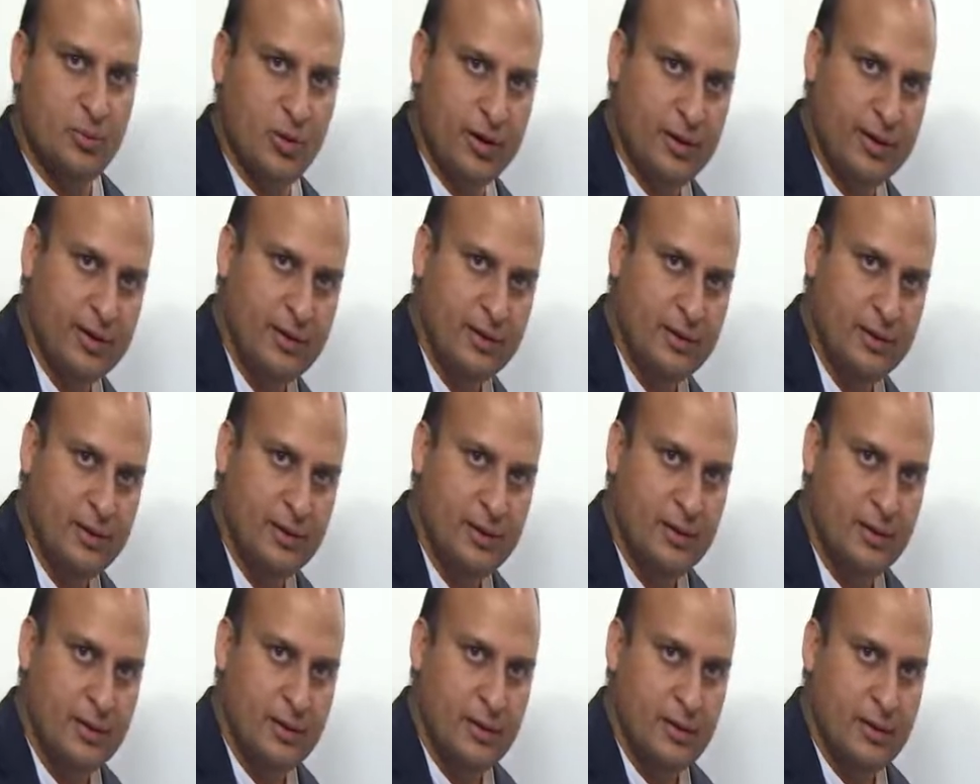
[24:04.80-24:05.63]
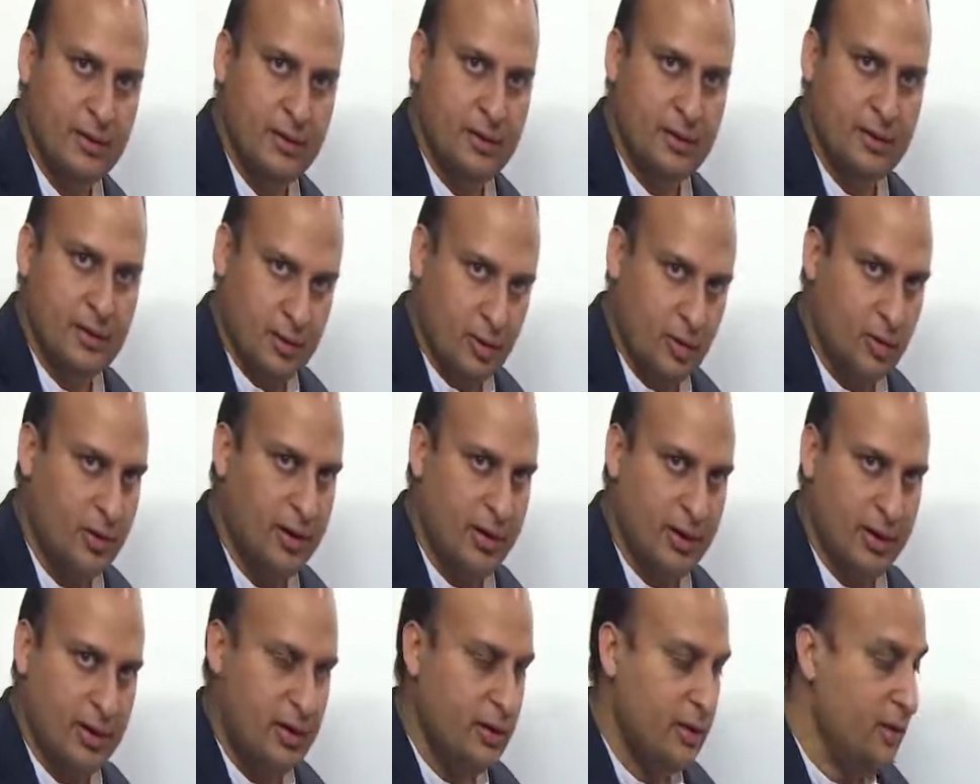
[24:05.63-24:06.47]
the point?
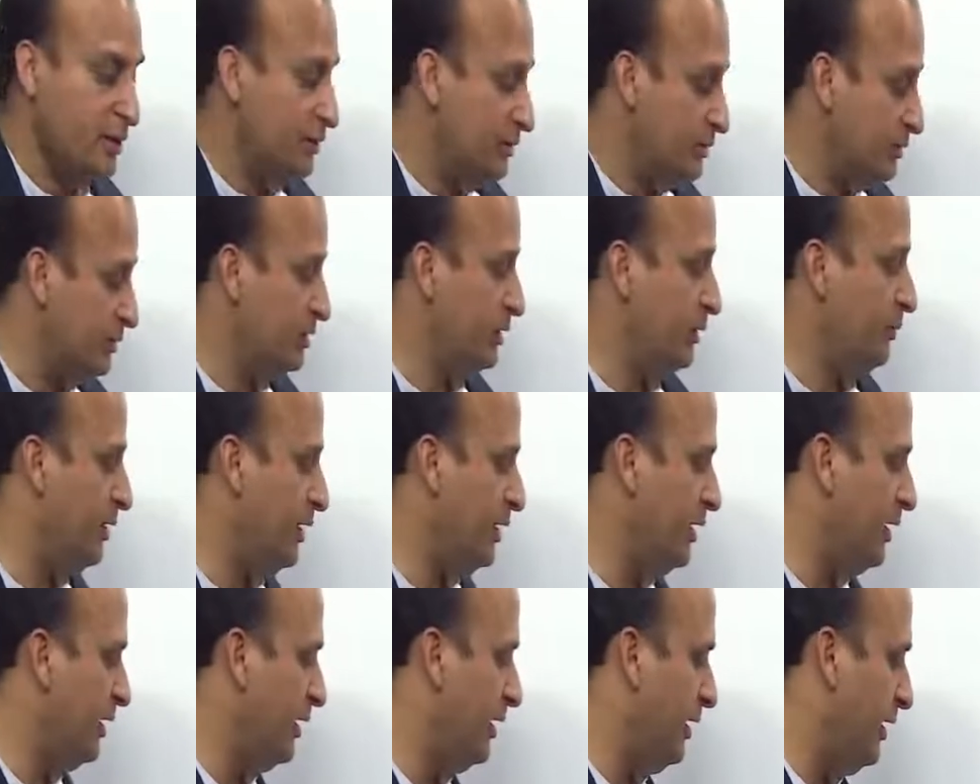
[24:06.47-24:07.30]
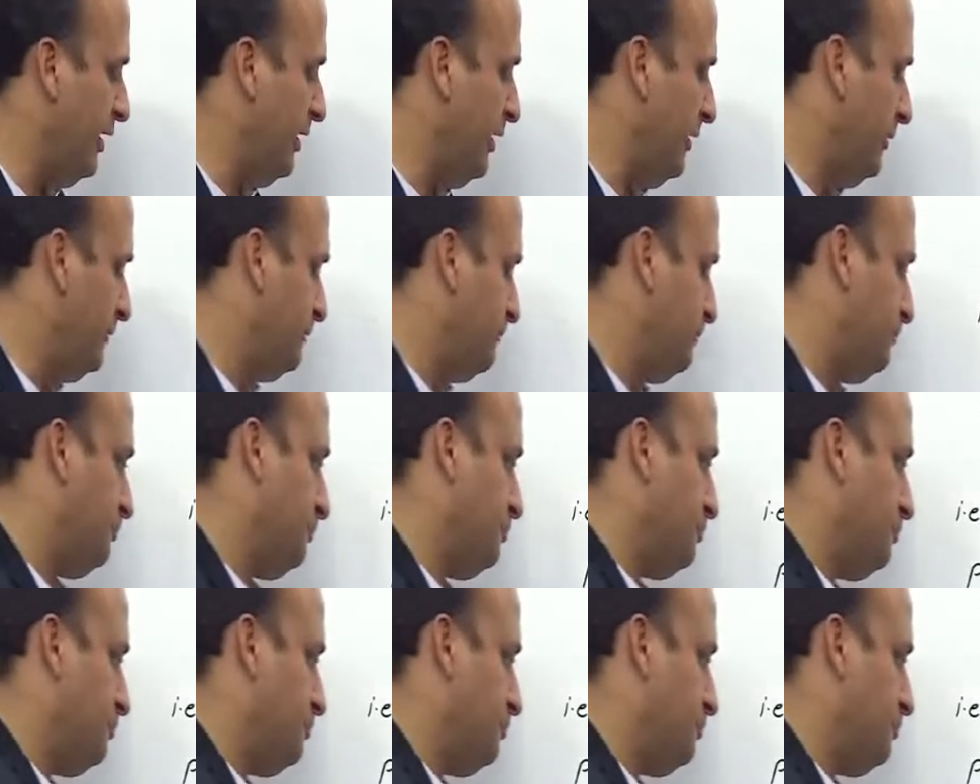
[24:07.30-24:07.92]
Okay. Similarly,